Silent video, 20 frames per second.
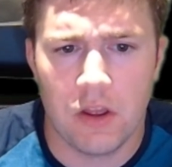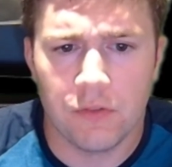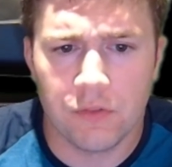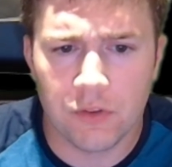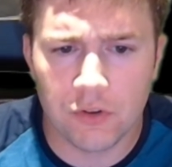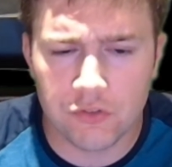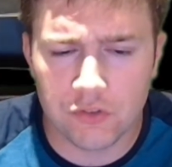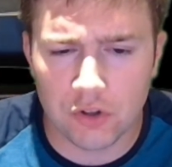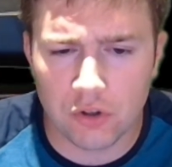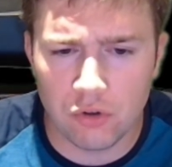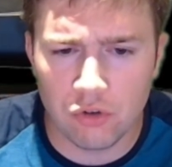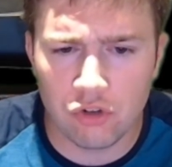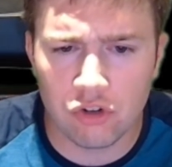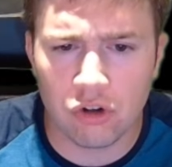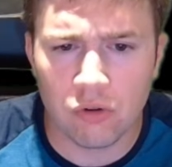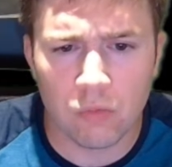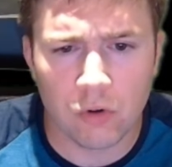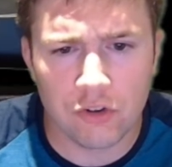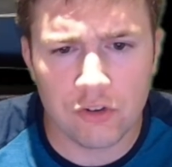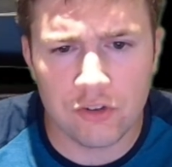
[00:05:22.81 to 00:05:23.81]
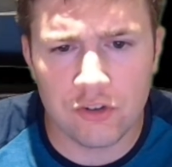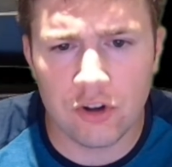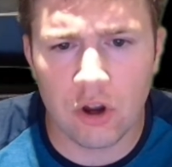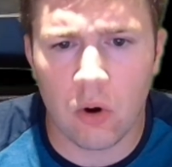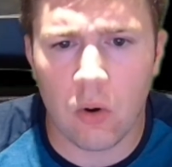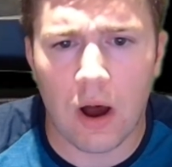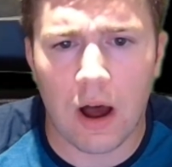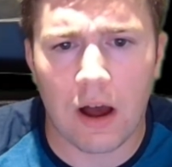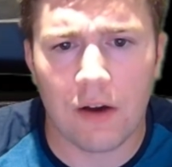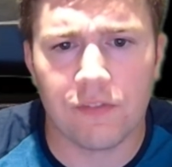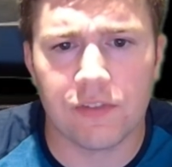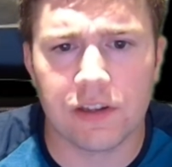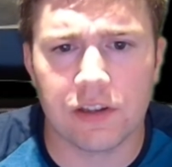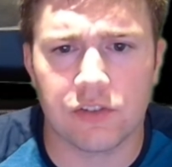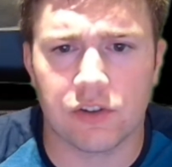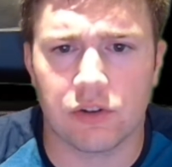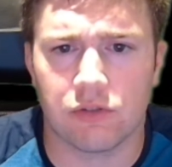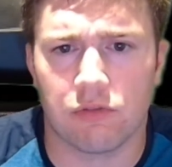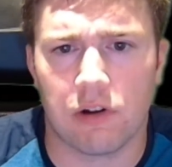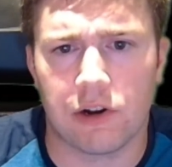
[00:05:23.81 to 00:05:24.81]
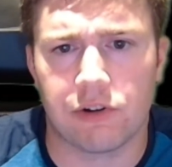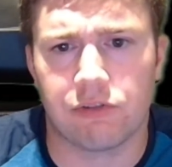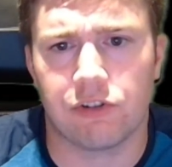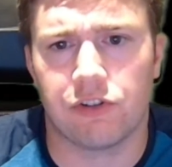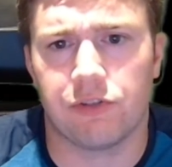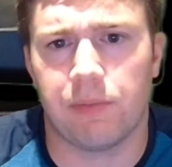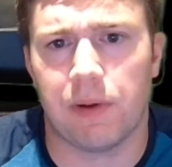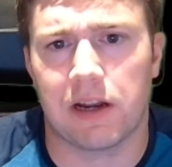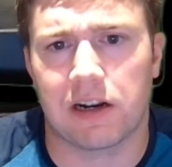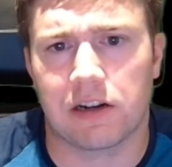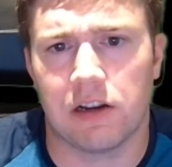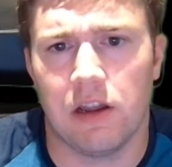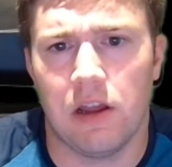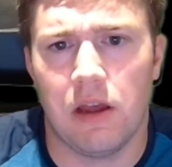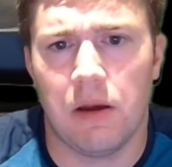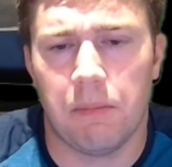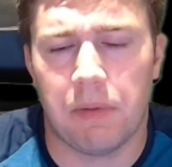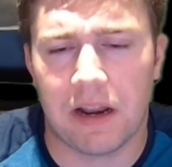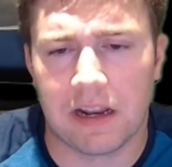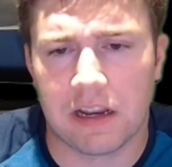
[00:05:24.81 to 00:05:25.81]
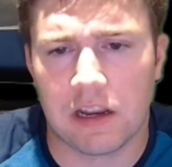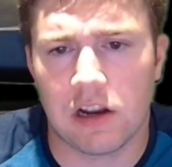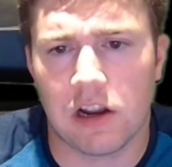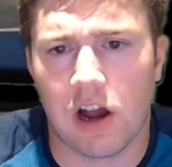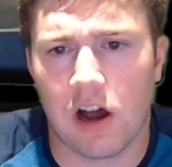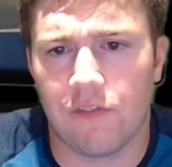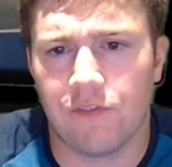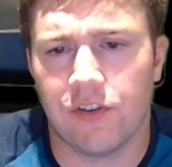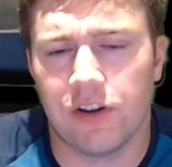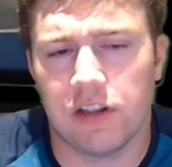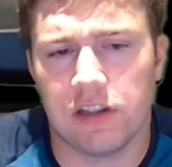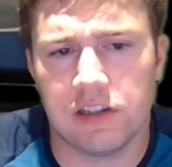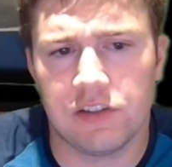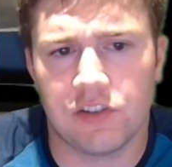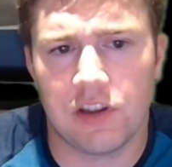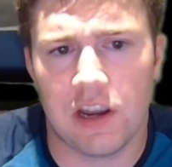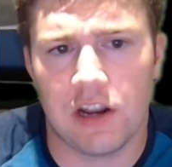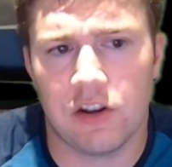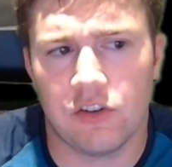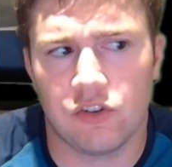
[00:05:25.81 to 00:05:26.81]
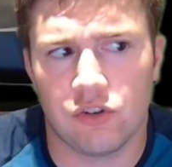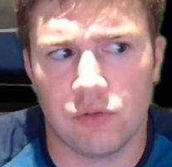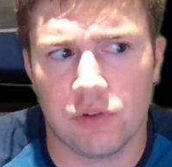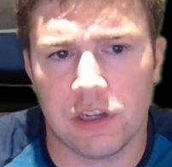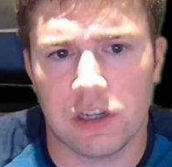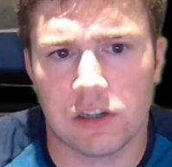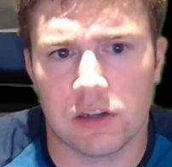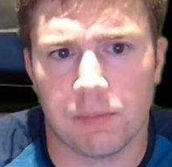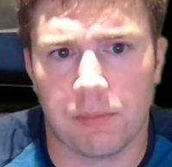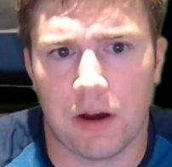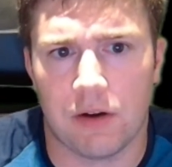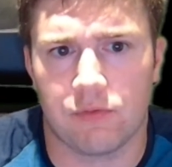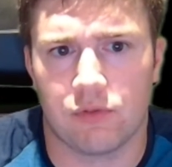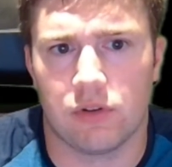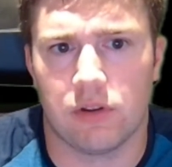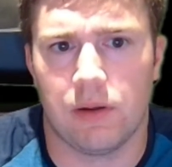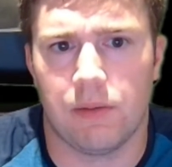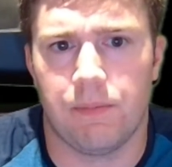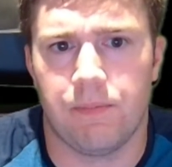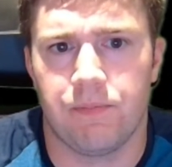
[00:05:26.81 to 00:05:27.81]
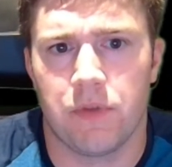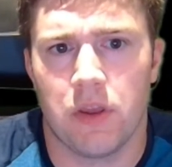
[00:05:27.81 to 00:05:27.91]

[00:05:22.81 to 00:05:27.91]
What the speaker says: The solution was so obvious in retrospect, but I can confidently say it is unique to Pufferlib,